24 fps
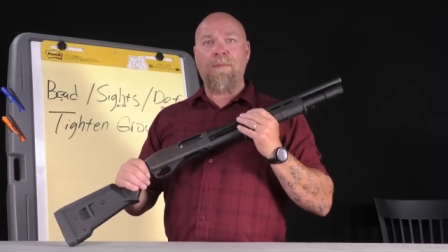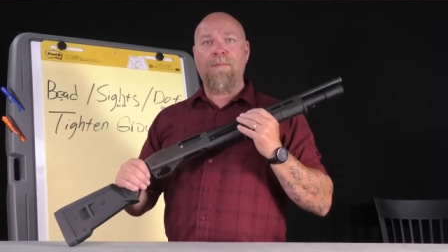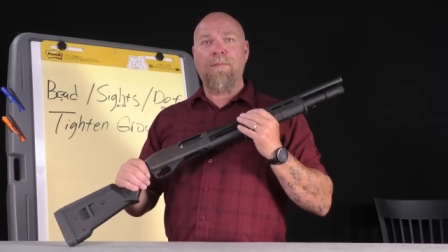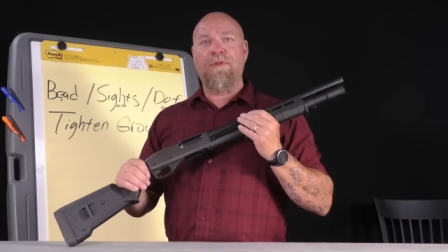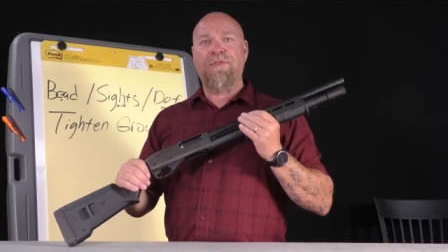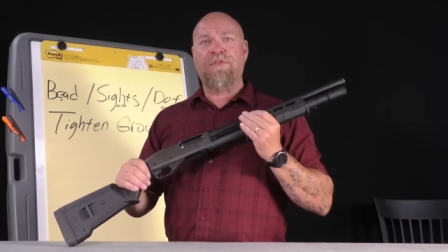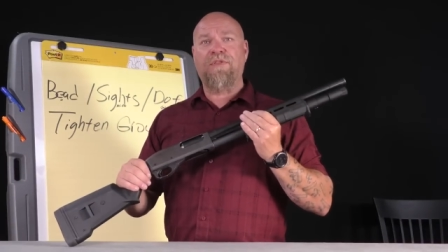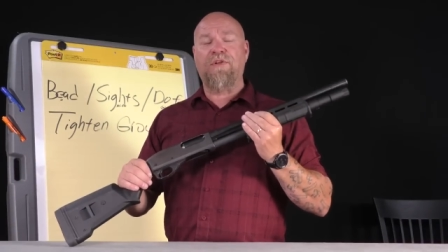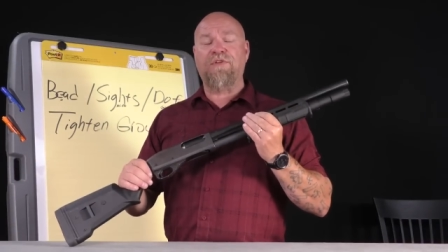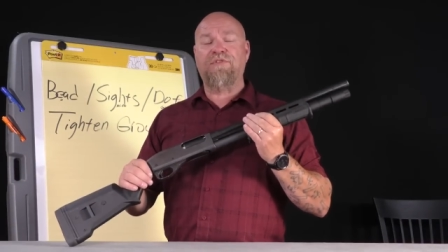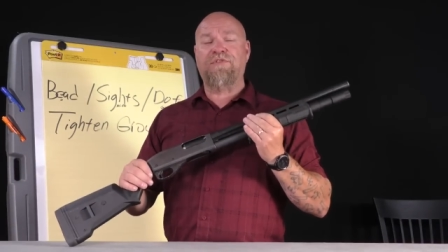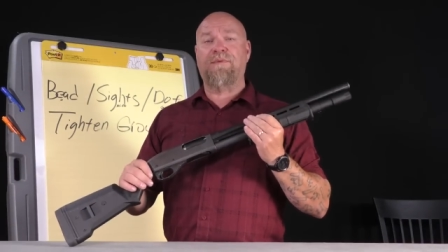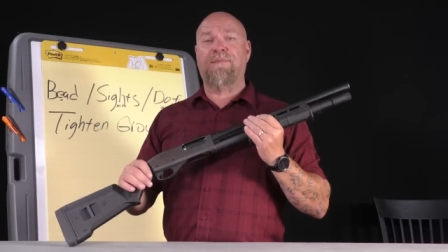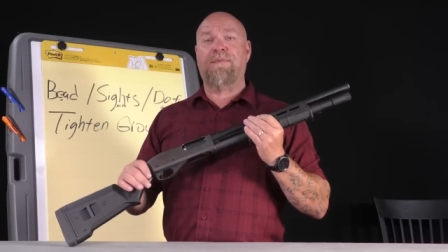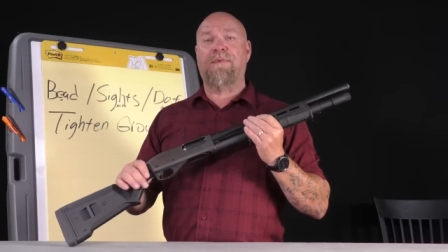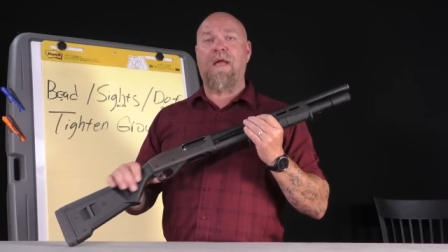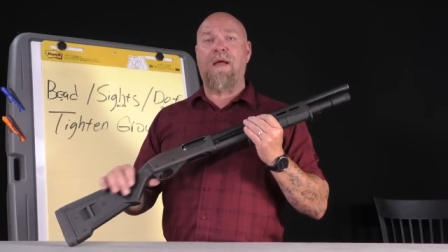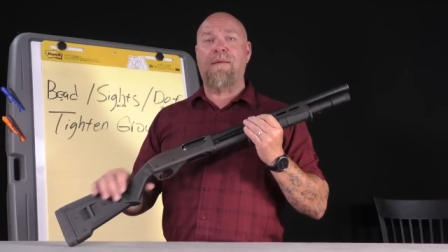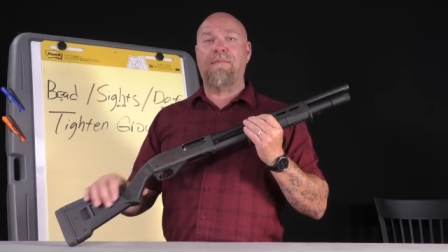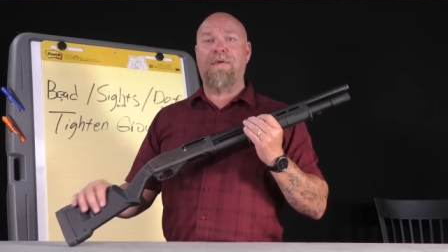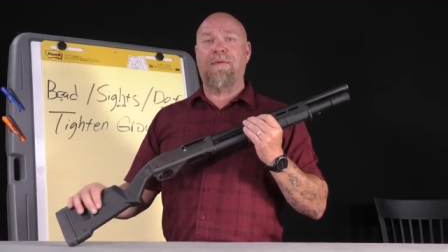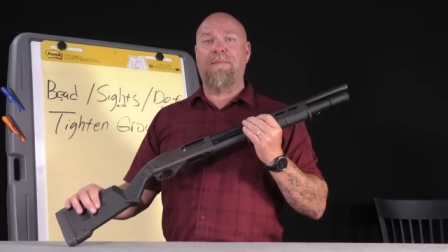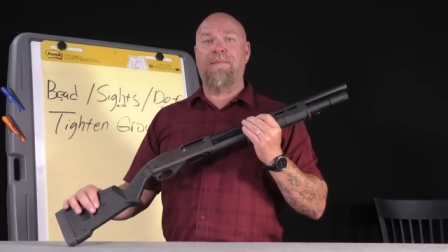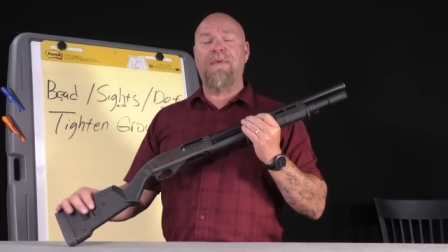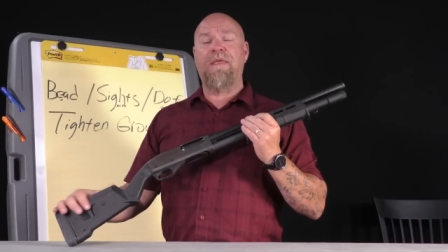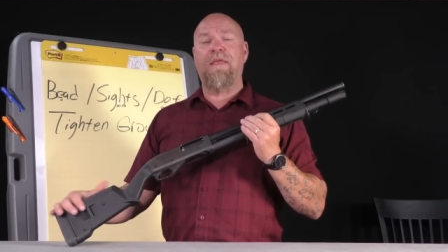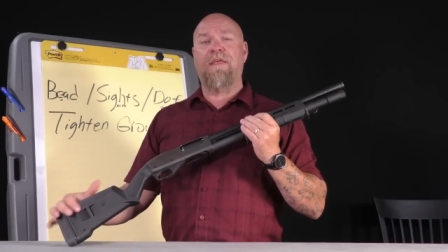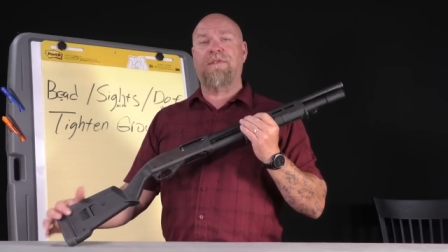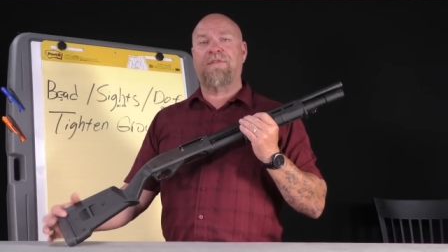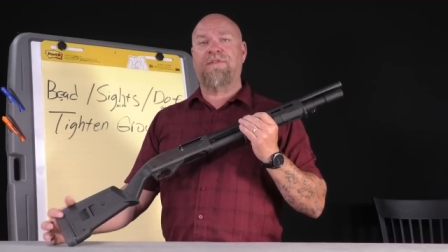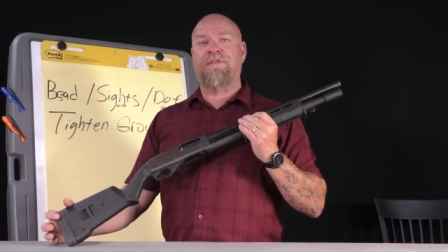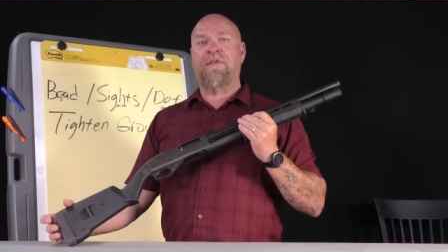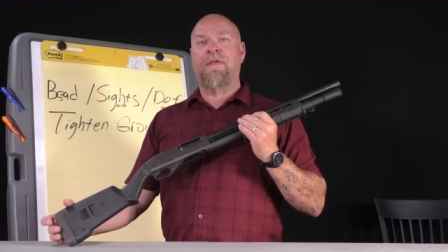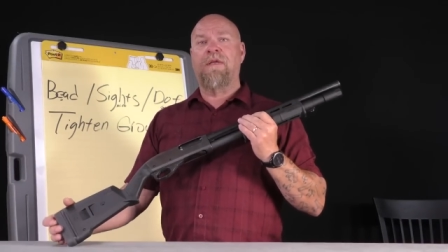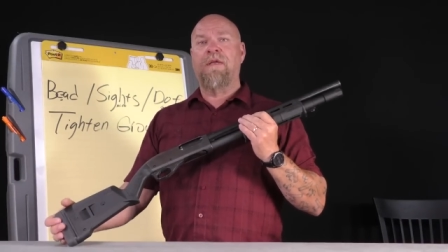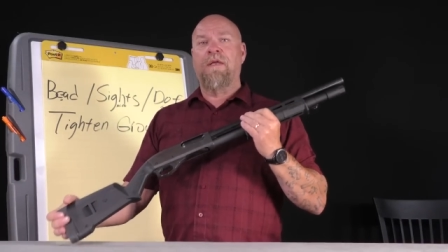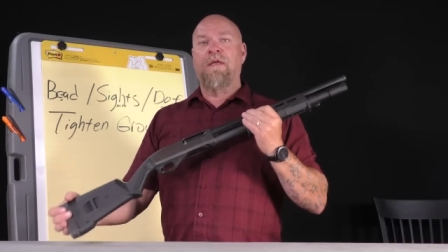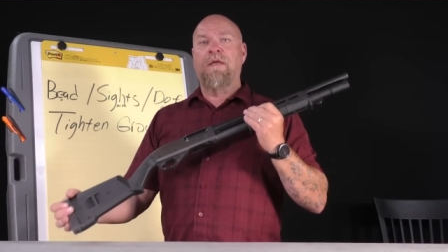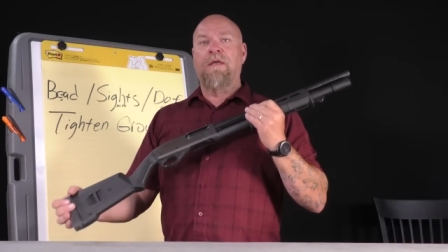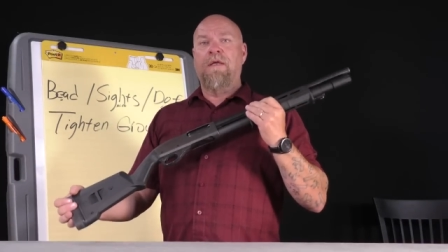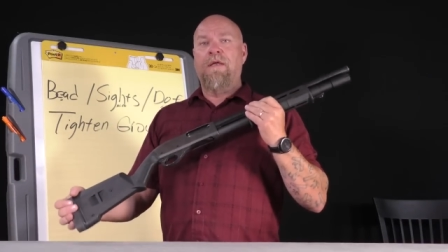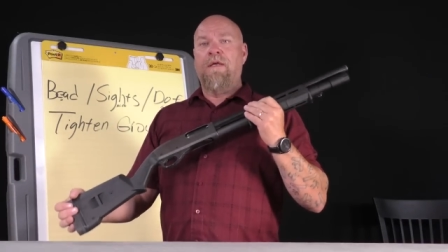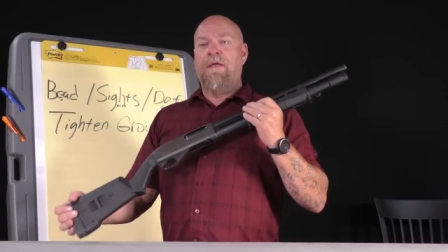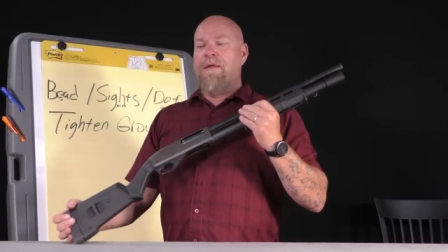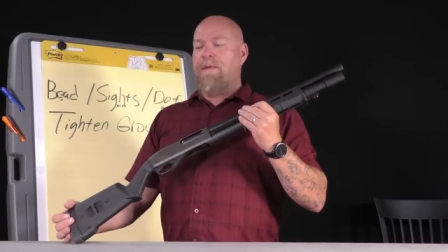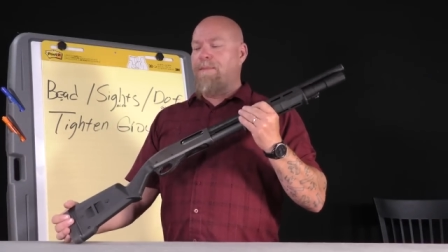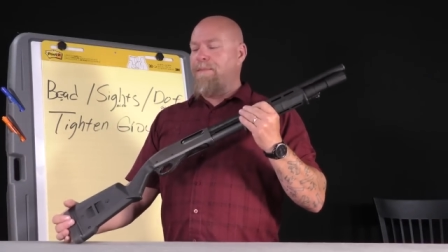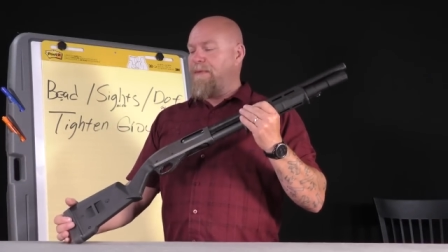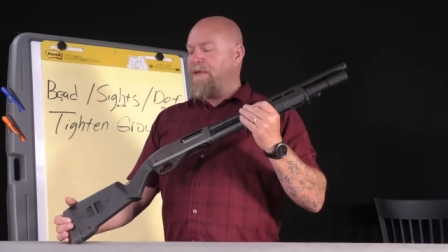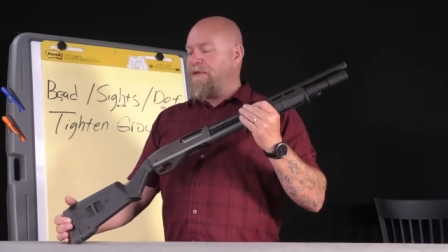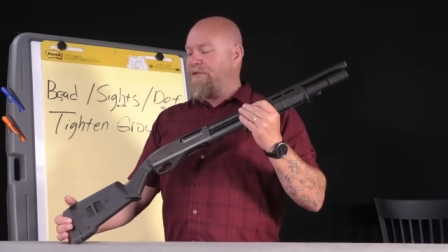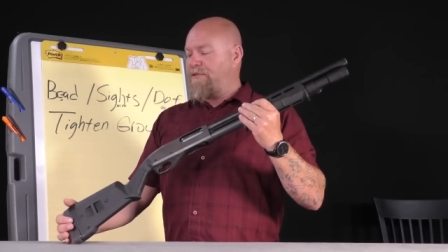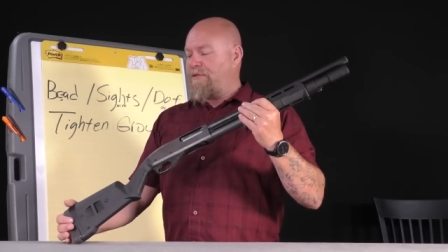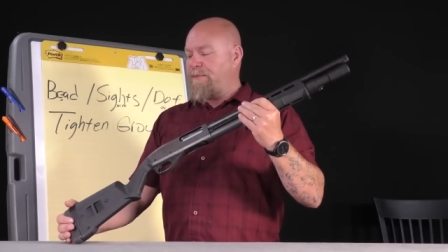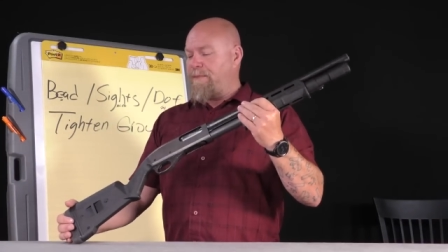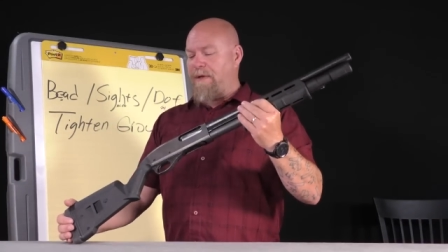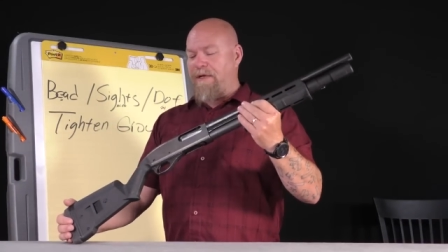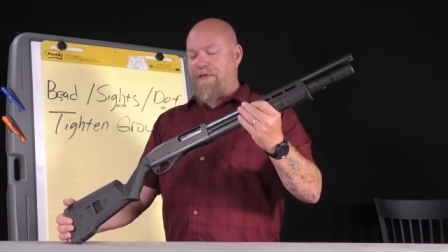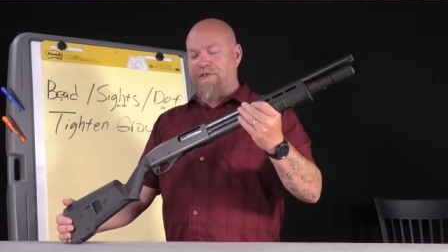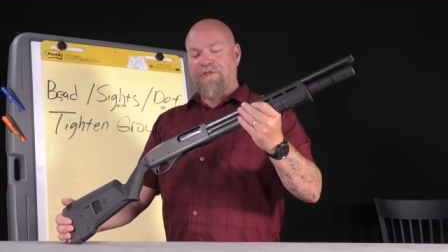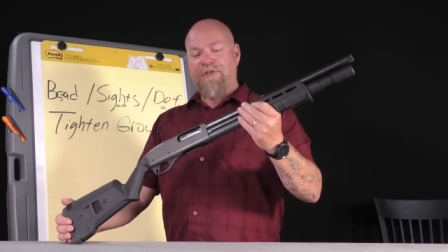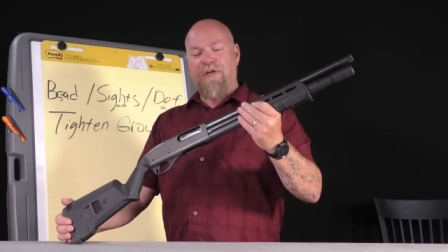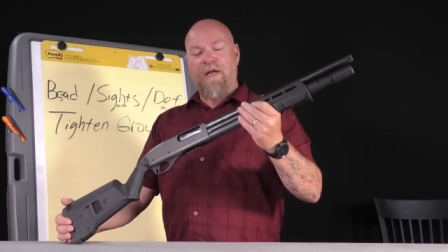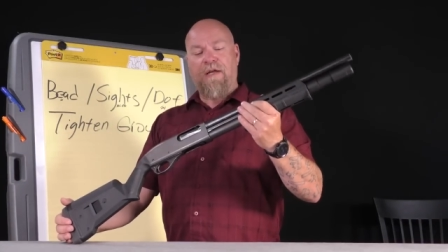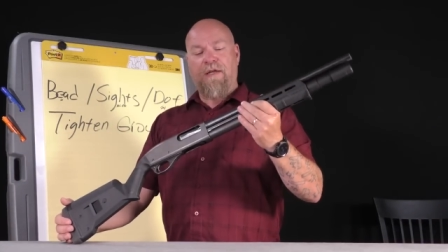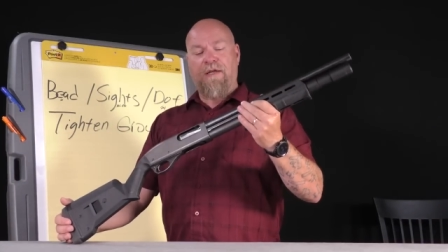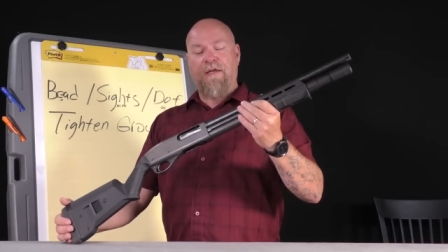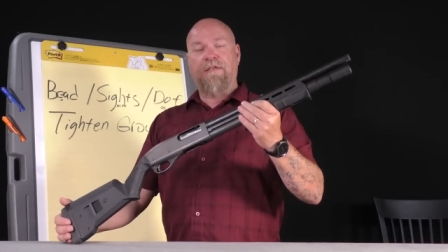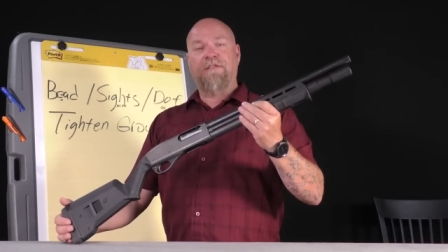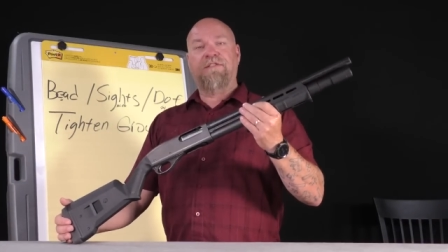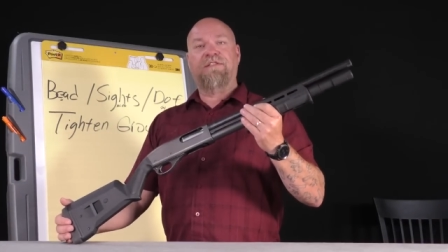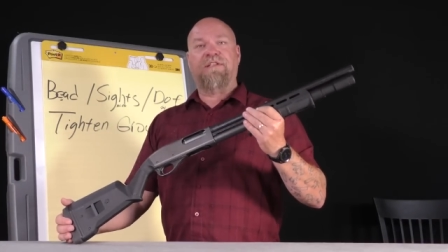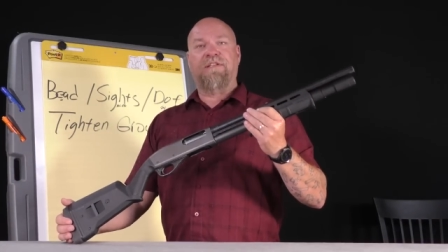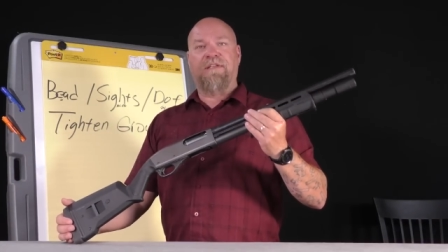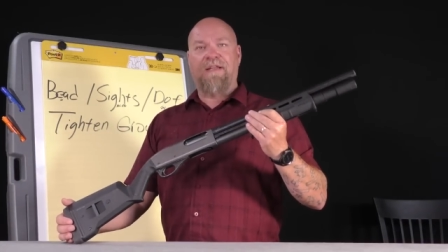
But there are some common myths myths about shotguns,